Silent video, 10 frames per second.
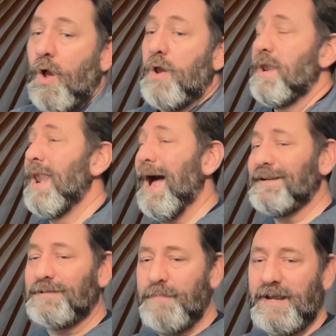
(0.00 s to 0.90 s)

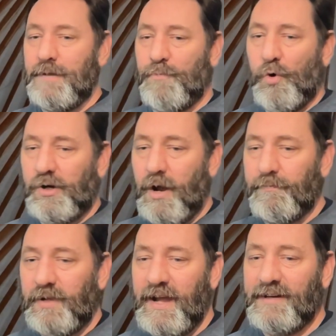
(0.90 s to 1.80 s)
not to make it more
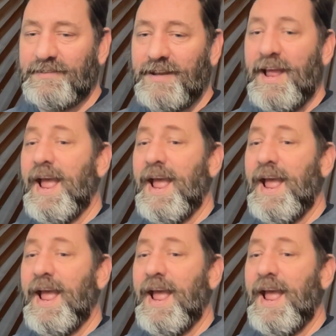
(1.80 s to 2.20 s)
complex